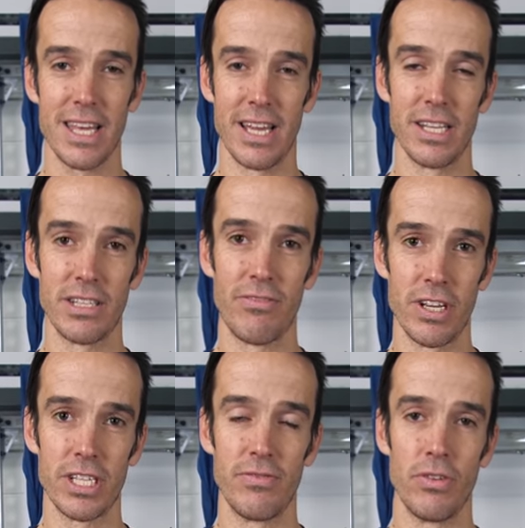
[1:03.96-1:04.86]
things
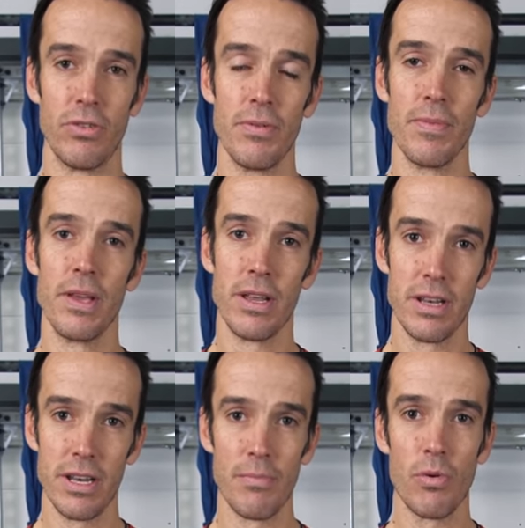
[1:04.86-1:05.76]
first of all.
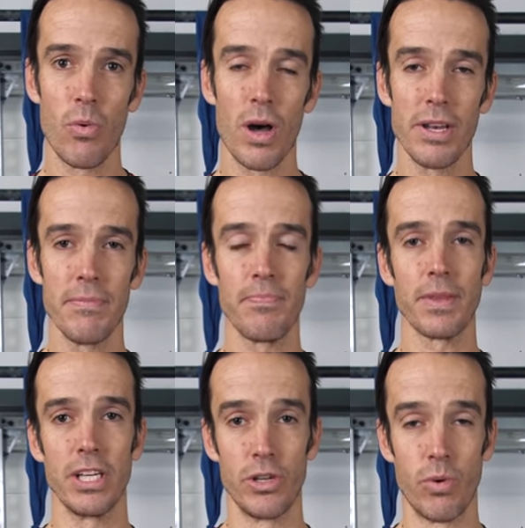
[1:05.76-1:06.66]
Number one
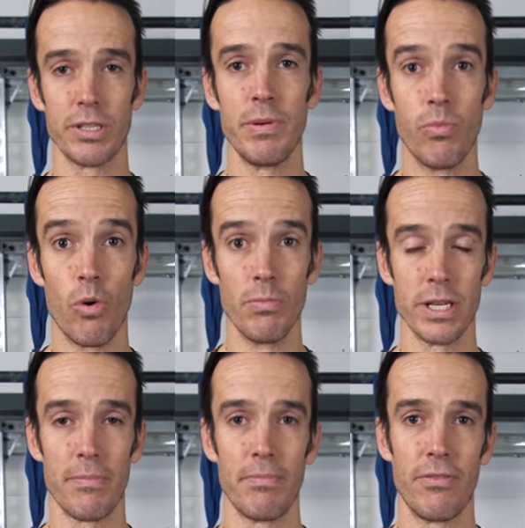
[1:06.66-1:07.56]
is you want to be warmed
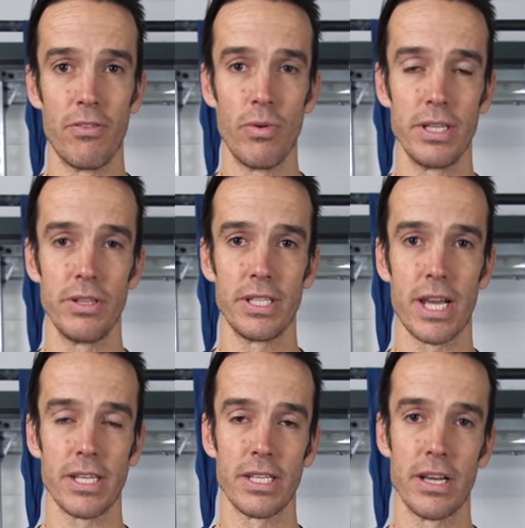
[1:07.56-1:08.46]
up before we do this
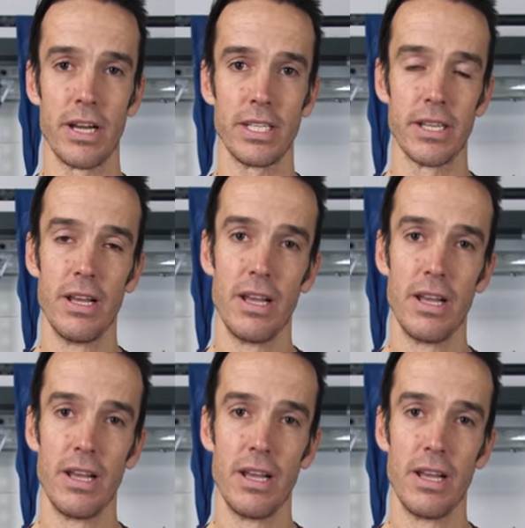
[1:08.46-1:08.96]
exercise.